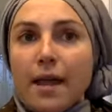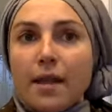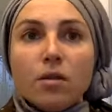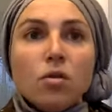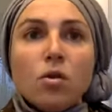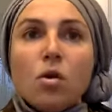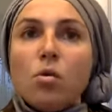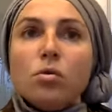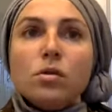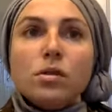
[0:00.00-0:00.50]
and
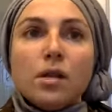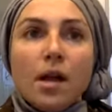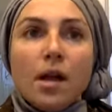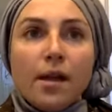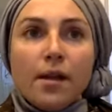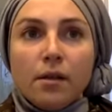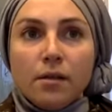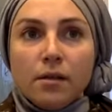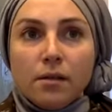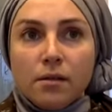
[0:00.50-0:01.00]
no
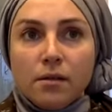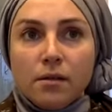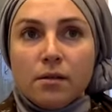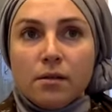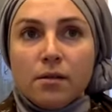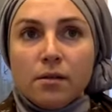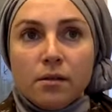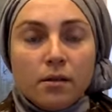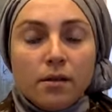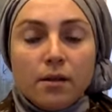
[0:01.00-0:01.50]

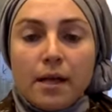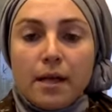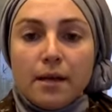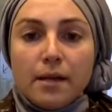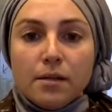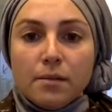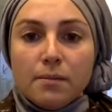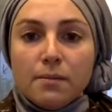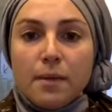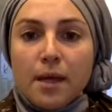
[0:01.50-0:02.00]
science that
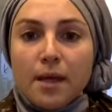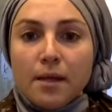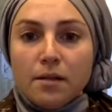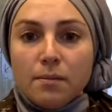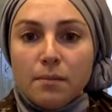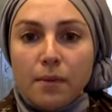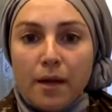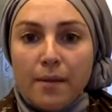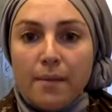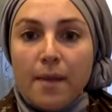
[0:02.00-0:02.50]
is made
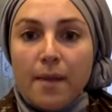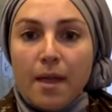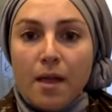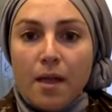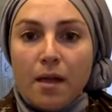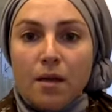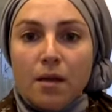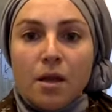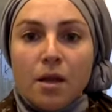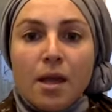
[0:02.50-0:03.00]
by
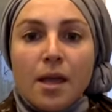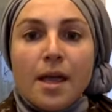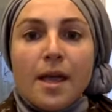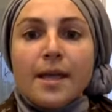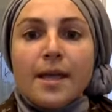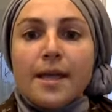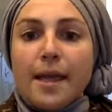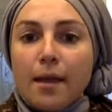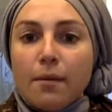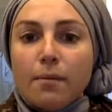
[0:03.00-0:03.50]
man
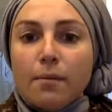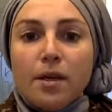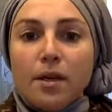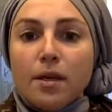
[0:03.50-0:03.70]
can be